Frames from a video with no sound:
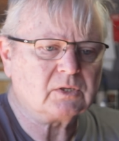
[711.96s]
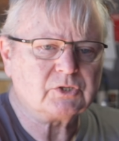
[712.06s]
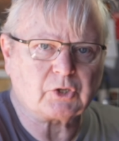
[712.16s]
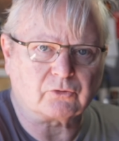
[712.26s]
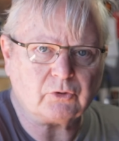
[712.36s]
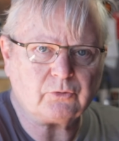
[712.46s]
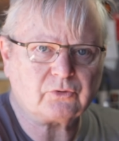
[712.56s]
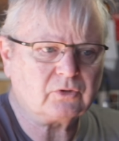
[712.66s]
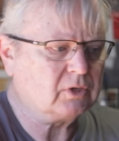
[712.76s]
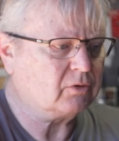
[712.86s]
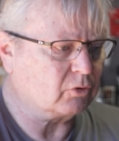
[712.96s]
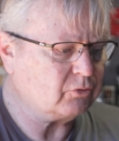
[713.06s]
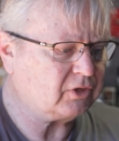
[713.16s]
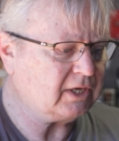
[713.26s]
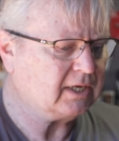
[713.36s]
John
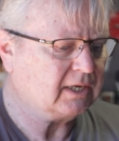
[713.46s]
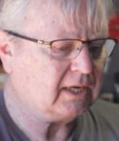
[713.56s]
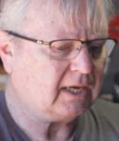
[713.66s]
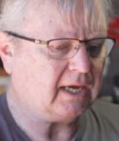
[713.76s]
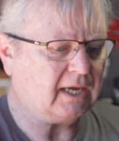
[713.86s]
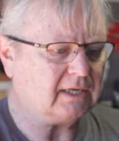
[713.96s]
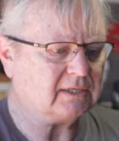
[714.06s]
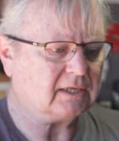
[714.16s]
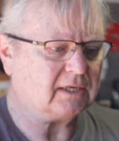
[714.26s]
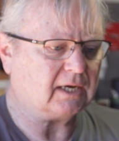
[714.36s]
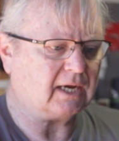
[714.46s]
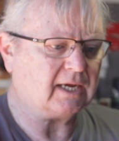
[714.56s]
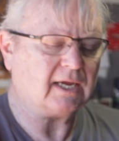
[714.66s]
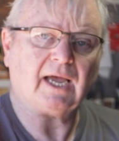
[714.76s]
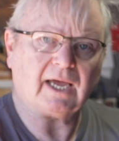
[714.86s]
Ruthie, and
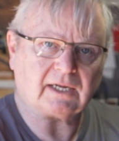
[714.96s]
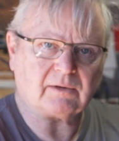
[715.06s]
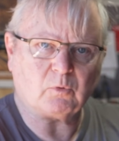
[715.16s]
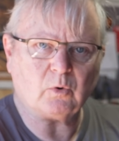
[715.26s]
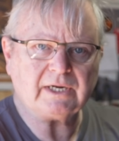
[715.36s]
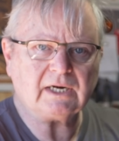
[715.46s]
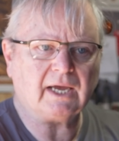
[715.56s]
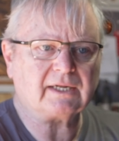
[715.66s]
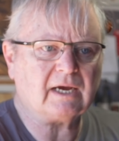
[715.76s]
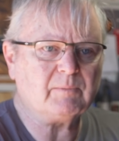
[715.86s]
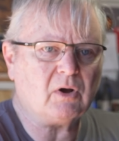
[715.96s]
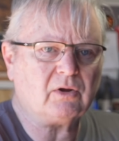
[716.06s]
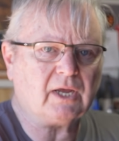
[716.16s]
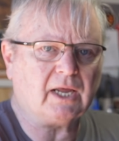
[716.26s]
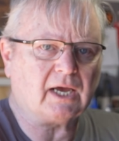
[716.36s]
I had a warning light come
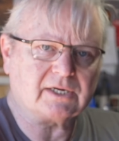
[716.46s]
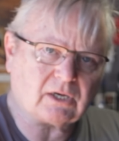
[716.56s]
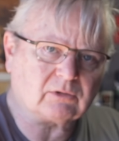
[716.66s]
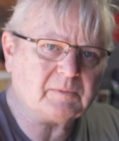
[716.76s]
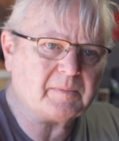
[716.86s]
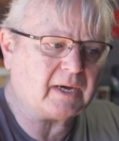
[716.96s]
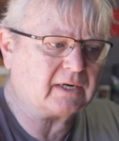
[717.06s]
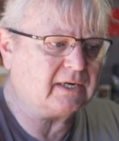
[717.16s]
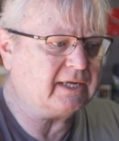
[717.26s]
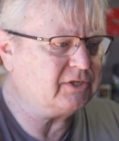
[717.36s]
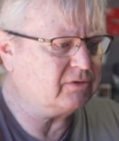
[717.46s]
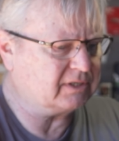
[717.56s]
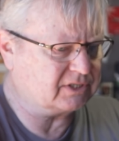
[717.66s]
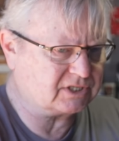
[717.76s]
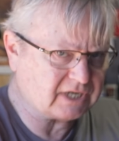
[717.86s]
on, and I told him about it, and he knew
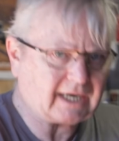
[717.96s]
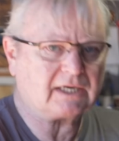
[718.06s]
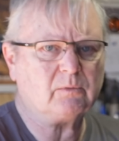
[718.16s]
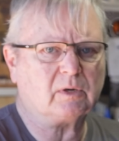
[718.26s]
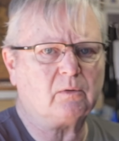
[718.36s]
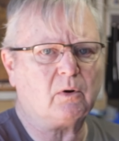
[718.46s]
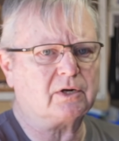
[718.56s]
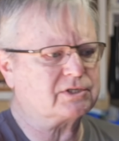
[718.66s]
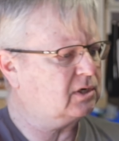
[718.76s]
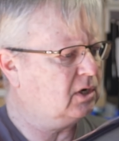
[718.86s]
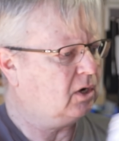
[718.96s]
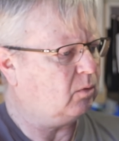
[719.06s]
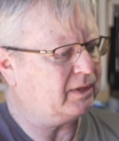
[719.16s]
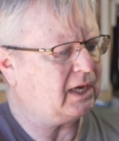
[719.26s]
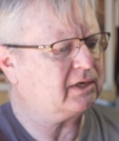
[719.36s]
exactly what it was
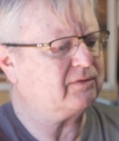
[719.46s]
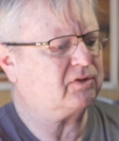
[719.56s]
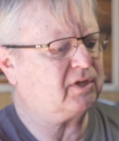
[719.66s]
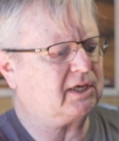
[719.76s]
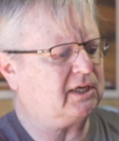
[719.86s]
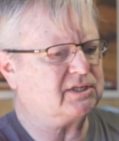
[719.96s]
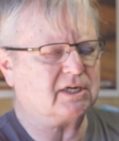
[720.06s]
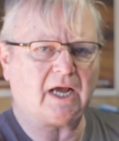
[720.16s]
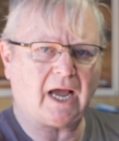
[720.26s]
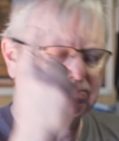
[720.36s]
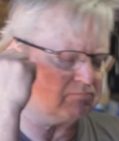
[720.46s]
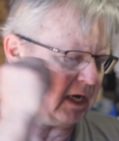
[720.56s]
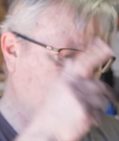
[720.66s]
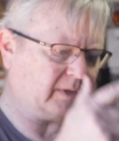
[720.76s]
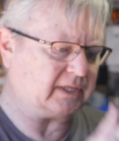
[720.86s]
without even thinking. He said,
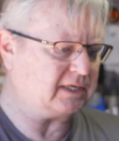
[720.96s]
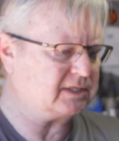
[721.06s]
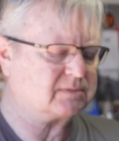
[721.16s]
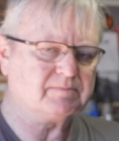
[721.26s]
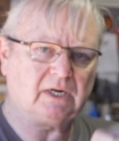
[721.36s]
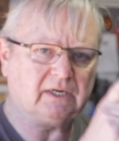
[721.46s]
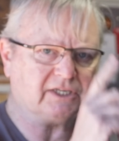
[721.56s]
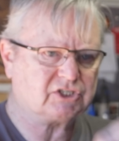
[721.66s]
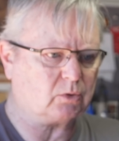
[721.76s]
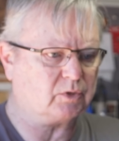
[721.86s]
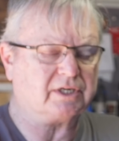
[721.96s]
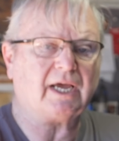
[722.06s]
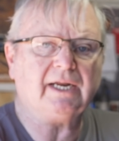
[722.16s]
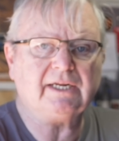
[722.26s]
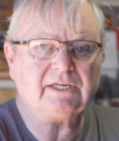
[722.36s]
I know what that is, let's sort it, and he